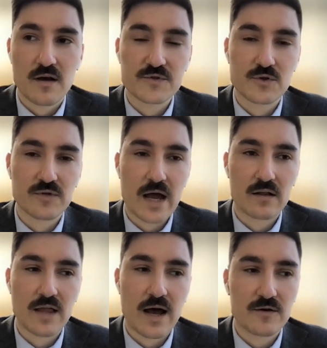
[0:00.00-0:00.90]
So that
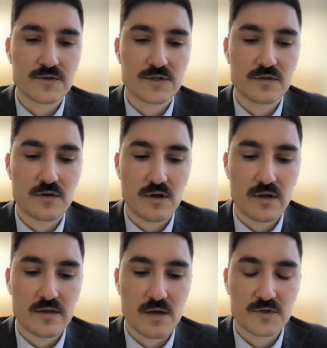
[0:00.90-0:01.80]
allows
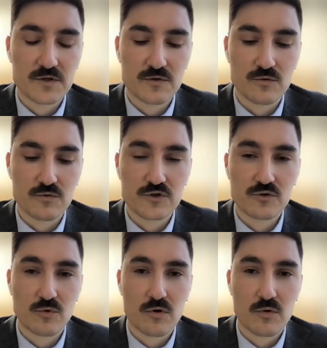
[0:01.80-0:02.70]
them to
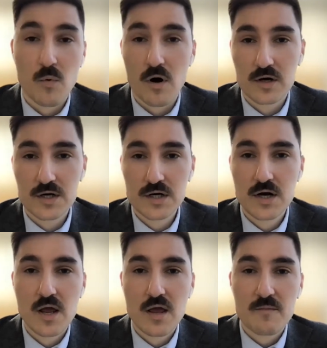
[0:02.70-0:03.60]
store water
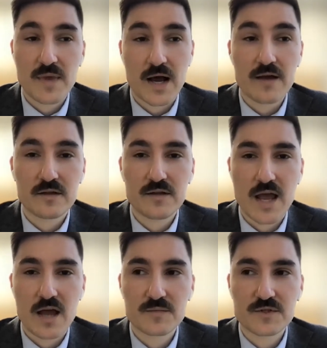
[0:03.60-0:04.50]
behind the
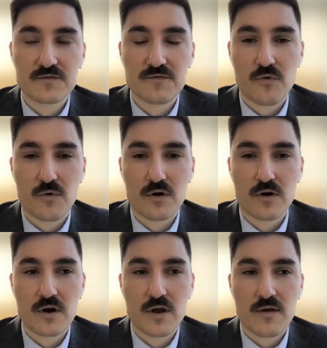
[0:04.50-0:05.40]
dams
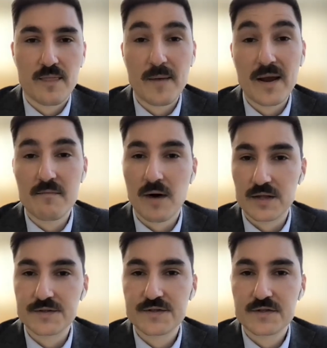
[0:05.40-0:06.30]
for many
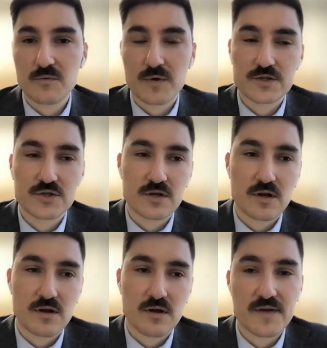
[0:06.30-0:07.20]
months, which
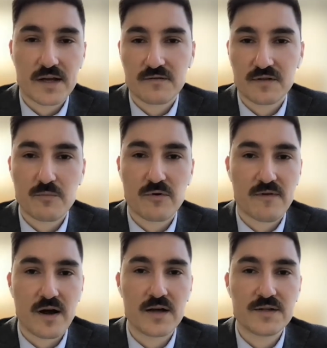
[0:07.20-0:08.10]
effectively
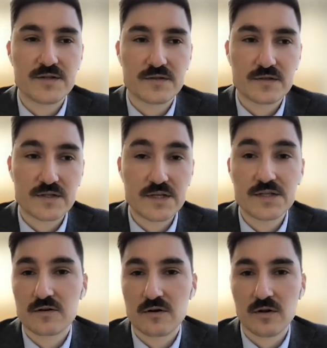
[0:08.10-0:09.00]
provides
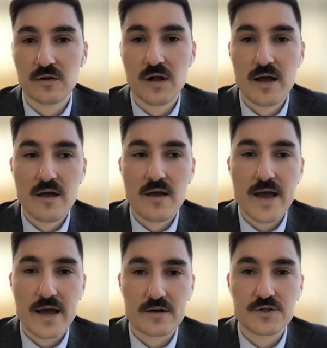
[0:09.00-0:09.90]
seasonal
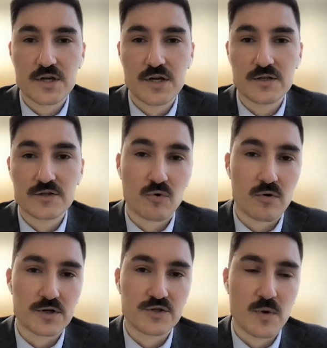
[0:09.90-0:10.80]
energy
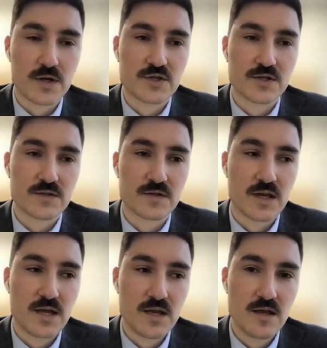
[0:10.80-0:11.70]
storage, which is a
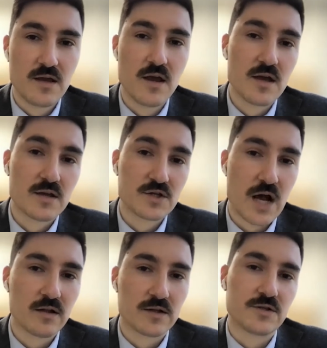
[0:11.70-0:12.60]
key
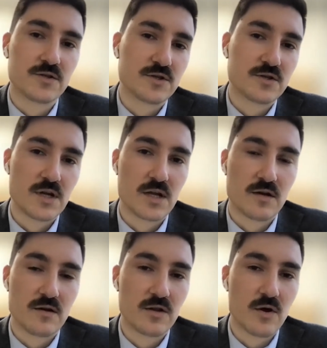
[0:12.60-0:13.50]
challenge
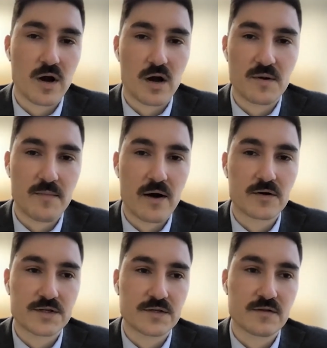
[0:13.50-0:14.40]
in low carbon
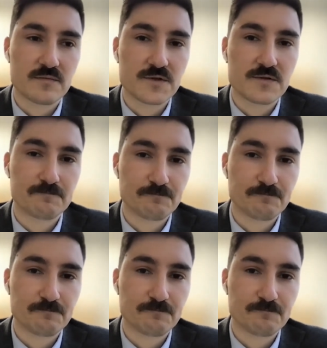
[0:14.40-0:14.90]
power systems.